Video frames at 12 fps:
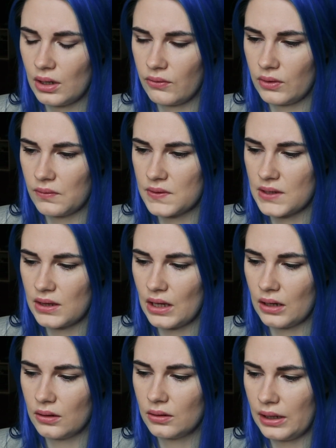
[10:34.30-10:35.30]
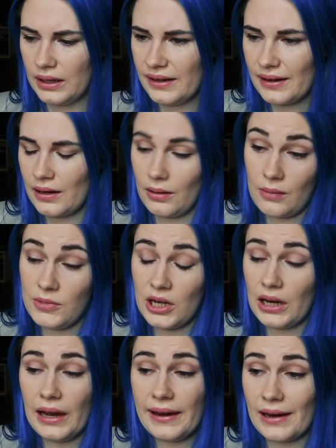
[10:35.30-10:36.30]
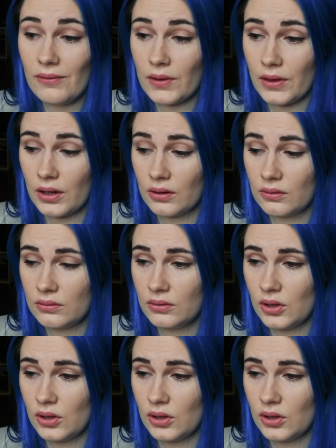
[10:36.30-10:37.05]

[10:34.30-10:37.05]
I haven't even said that. I like everything,